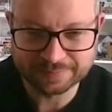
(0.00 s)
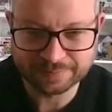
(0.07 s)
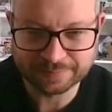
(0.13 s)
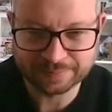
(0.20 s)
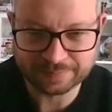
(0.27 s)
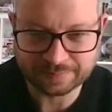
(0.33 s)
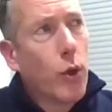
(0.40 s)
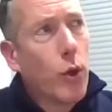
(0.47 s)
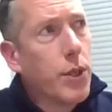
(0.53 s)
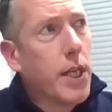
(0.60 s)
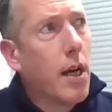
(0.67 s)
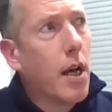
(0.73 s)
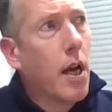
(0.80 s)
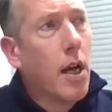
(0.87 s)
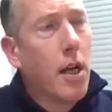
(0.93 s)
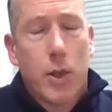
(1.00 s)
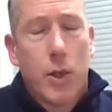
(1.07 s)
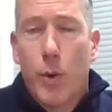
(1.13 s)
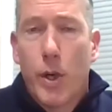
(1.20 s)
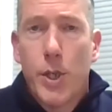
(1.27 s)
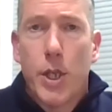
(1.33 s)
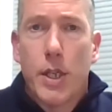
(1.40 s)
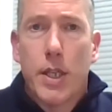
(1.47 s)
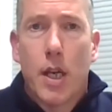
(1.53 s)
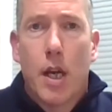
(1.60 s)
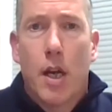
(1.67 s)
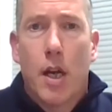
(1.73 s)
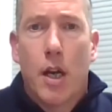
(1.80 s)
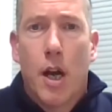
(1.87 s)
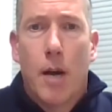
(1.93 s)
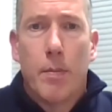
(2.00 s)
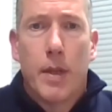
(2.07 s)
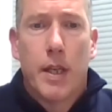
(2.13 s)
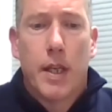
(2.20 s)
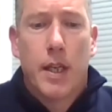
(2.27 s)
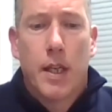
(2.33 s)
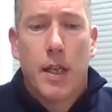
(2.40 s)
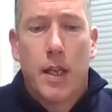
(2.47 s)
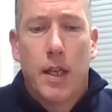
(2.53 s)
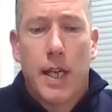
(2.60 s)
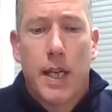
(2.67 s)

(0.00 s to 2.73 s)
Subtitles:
Yeah, of course, yeah. So I'm Richard. I'm the